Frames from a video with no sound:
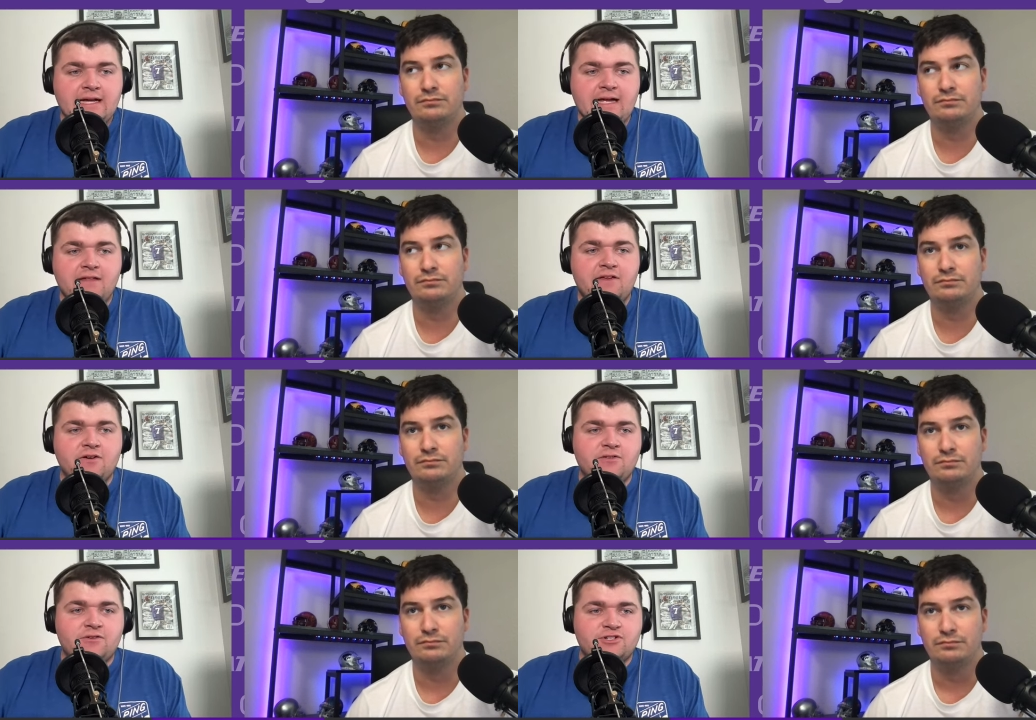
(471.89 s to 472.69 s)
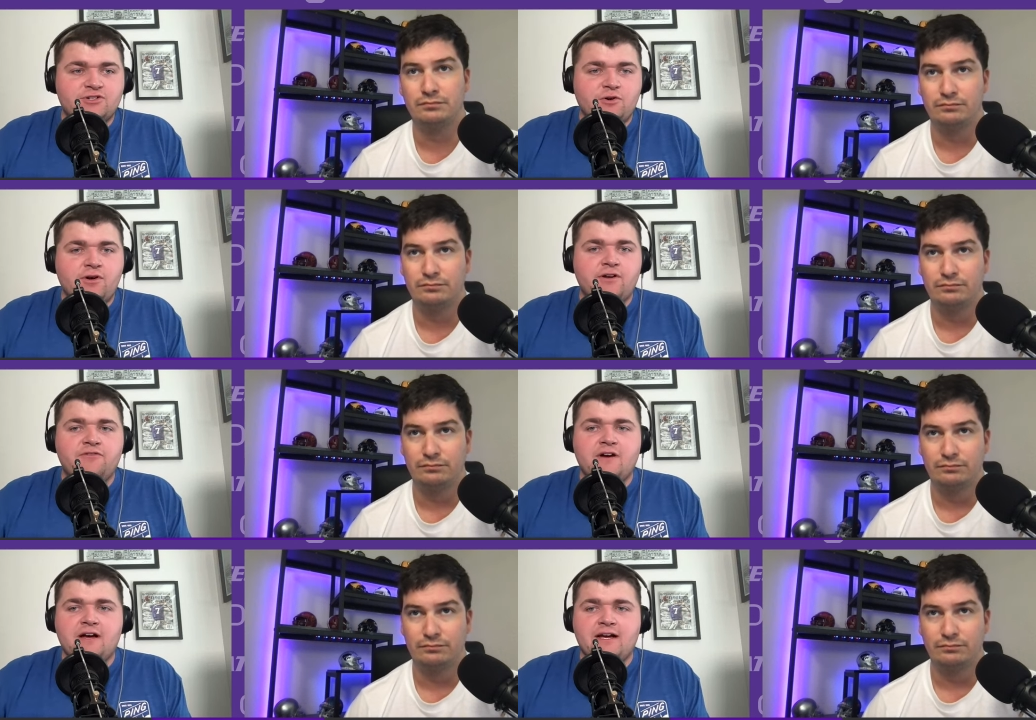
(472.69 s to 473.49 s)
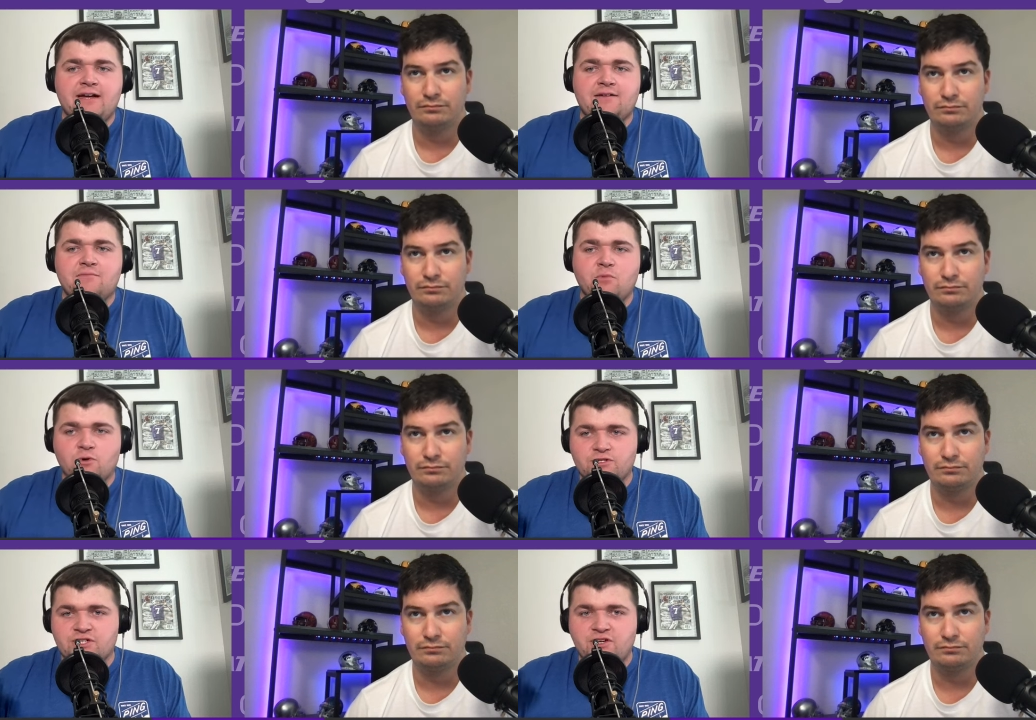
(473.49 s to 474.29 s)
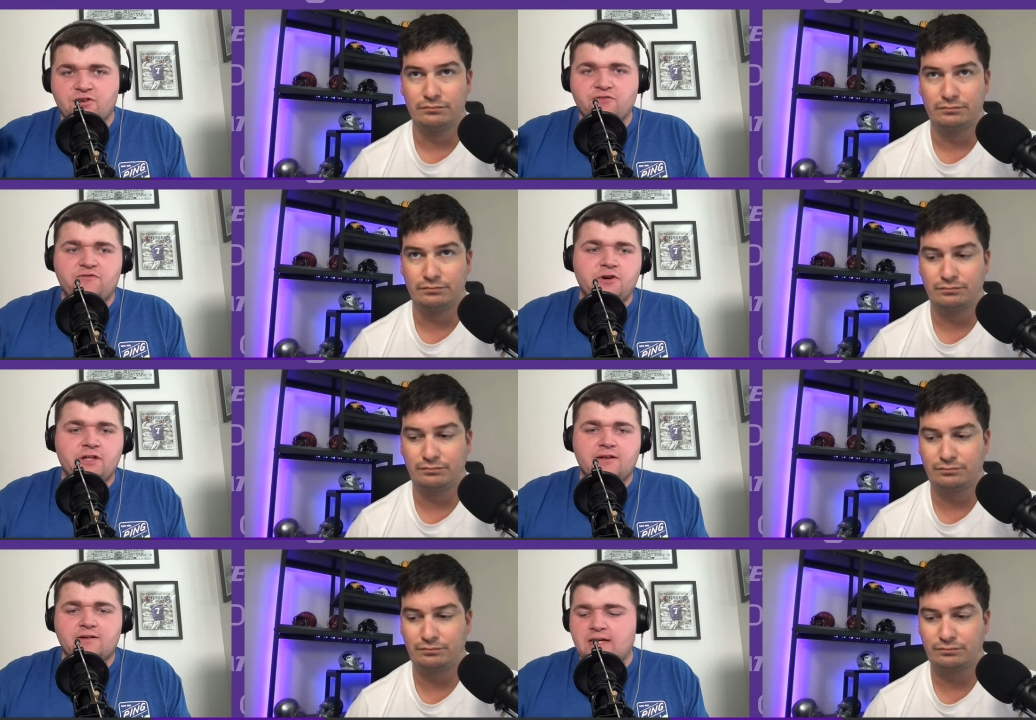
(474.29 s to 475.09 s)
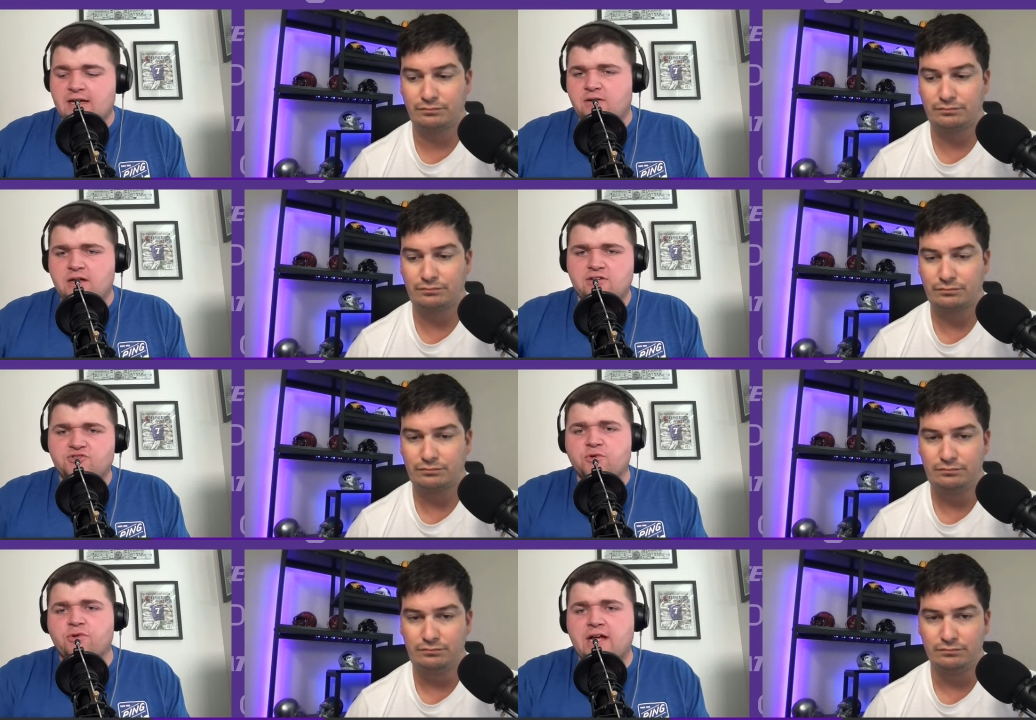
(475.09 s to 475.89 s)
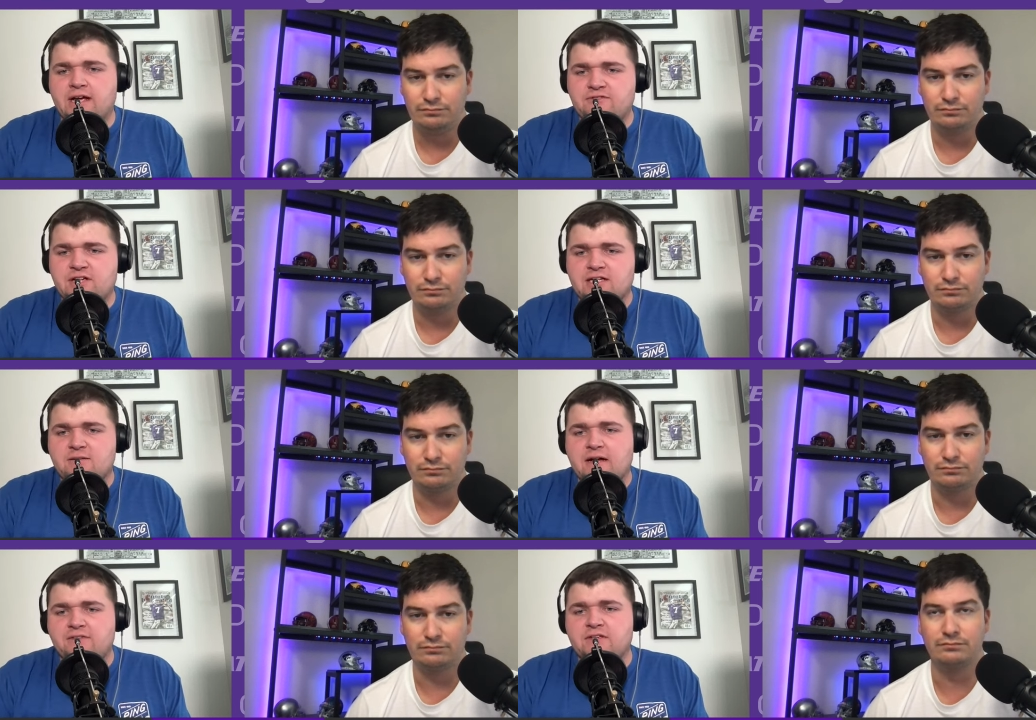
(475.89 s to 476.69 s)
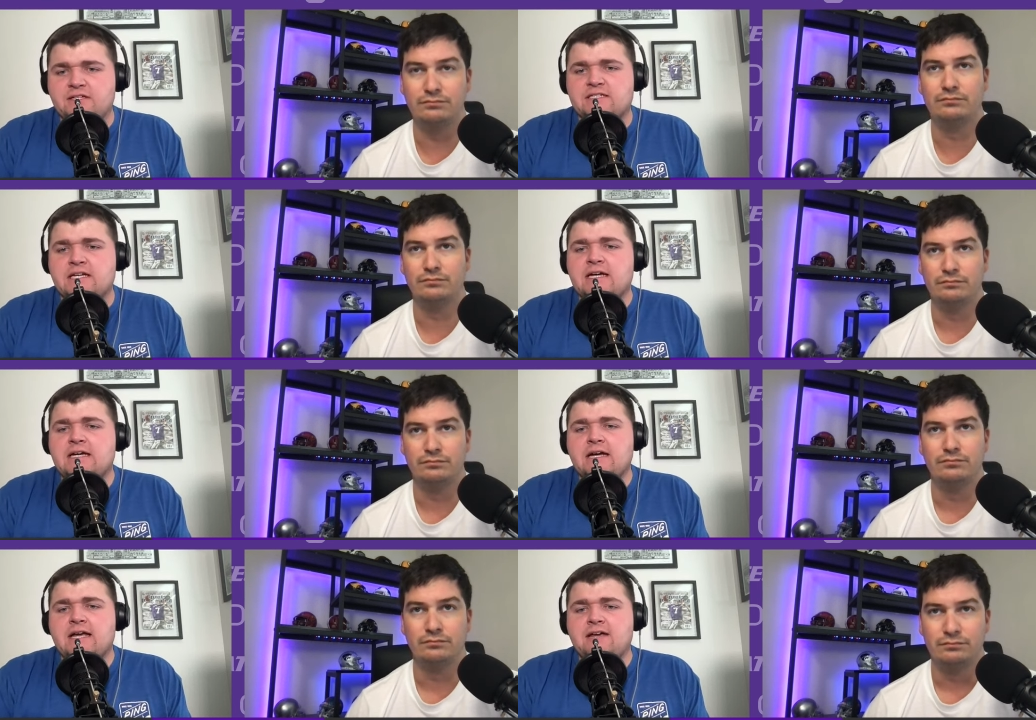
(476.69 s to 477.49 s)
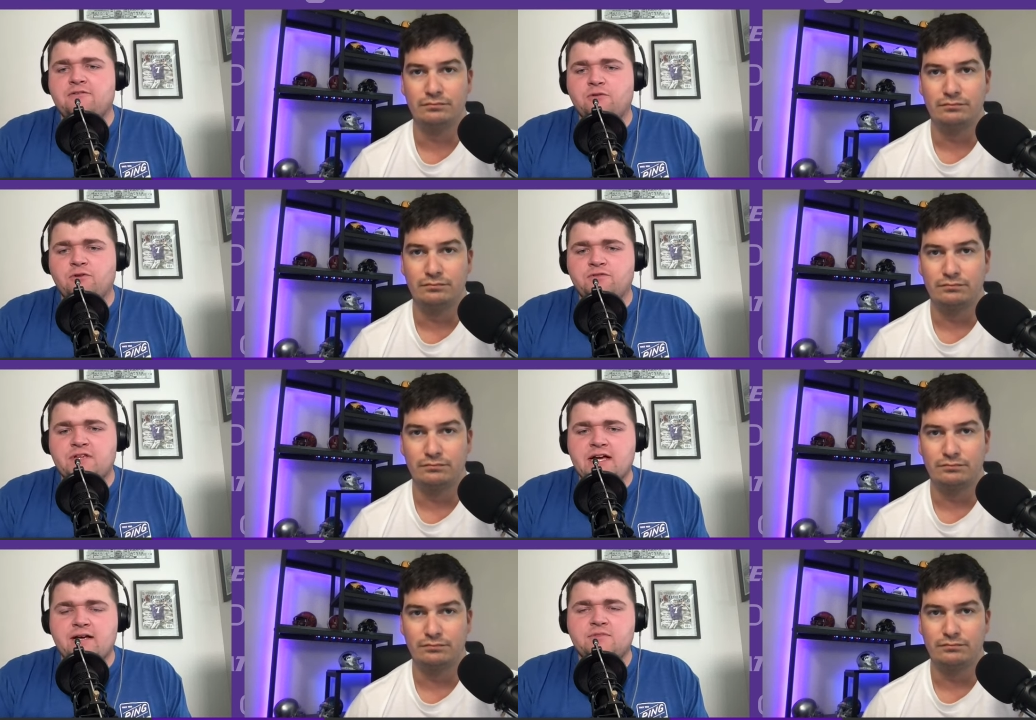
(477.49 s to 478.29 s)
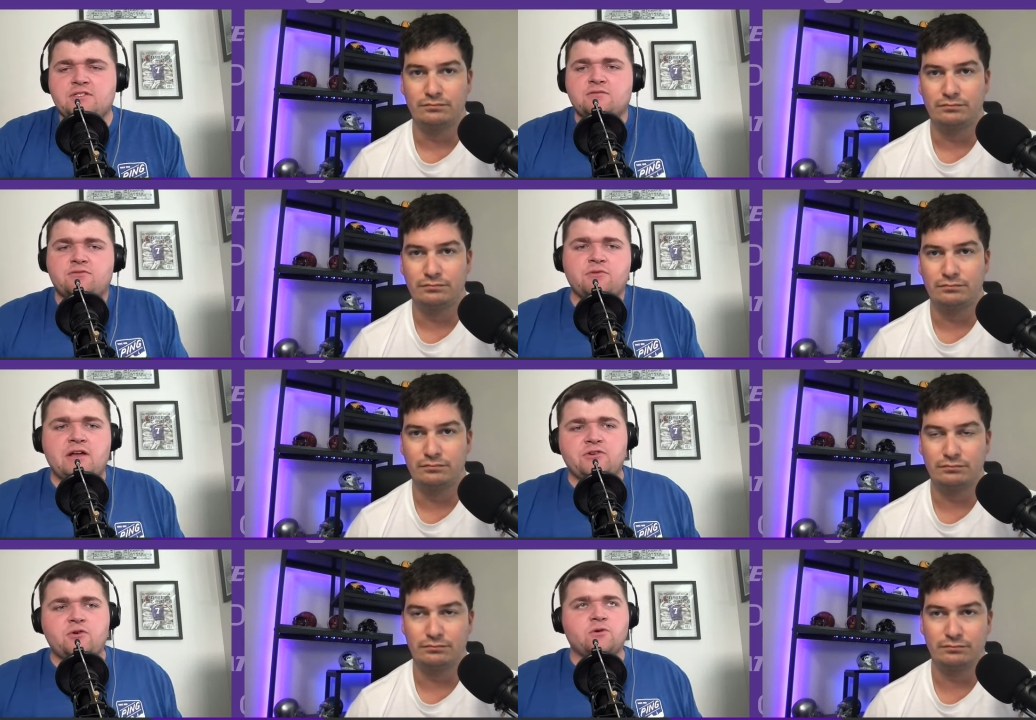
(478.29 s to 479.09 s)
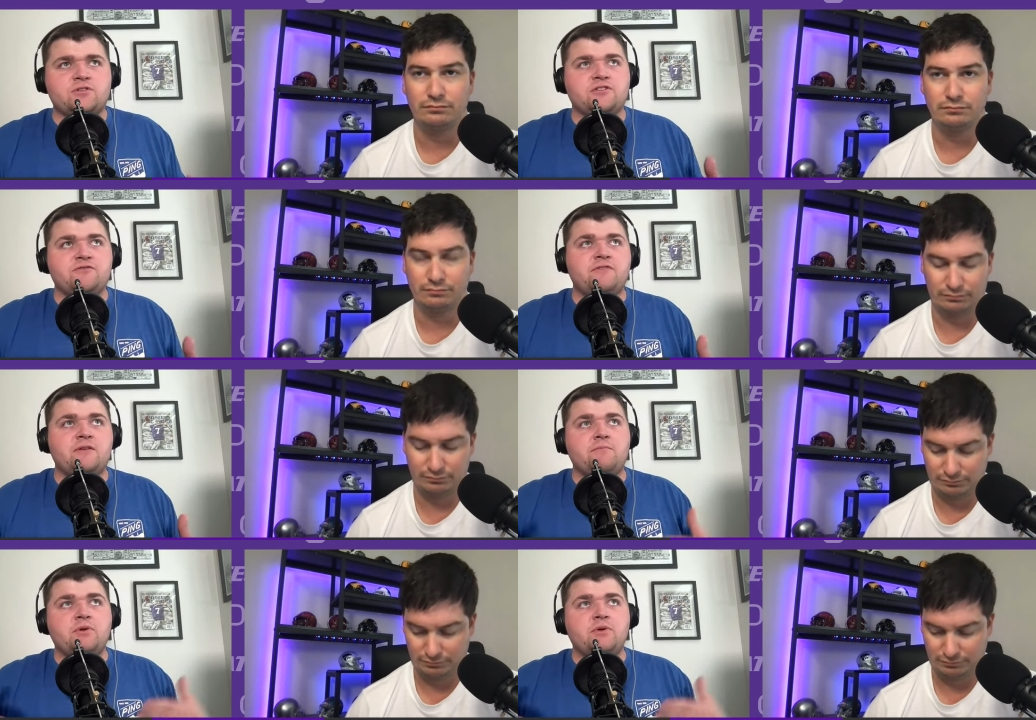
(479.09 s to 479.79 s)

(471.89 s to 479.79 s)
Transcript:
Speaker 1: hey they're they're starting to find more secure footing and and Drew and I have talked about this a handful of times throughout the course of them